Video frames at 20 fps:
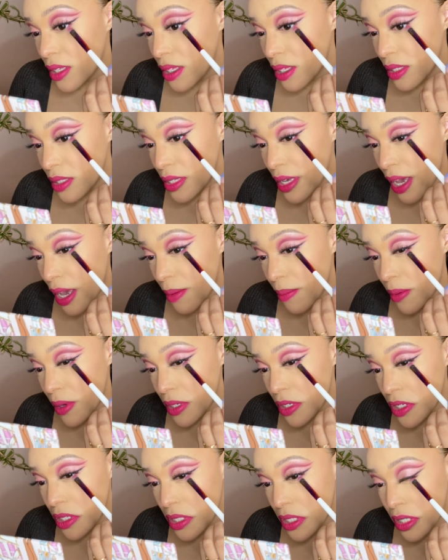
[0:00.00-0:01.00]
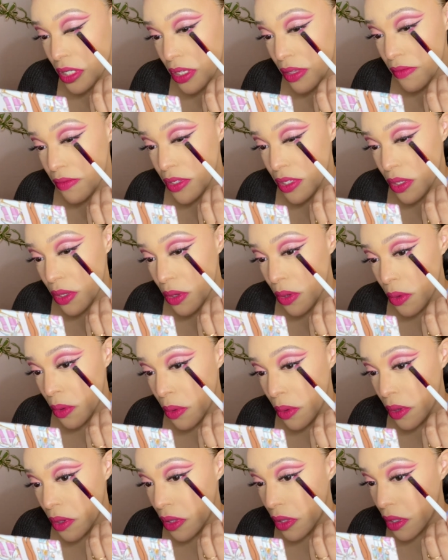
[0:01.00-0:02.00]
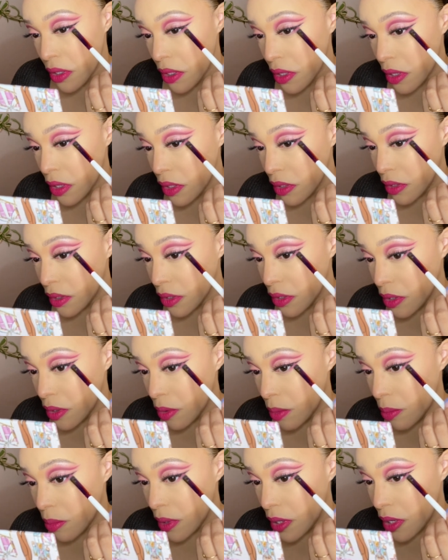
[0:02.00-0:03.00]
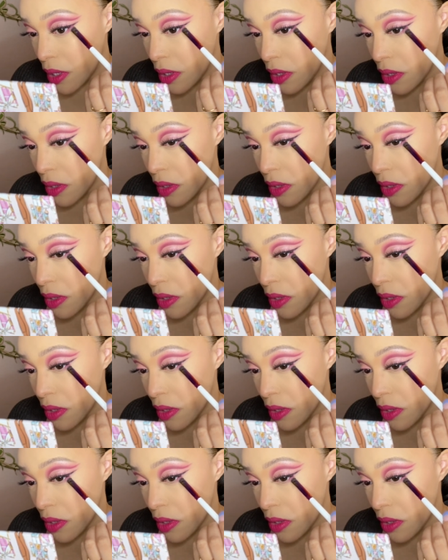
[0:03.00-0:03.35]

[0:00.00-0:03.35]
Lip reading: tapping just gives you a little bit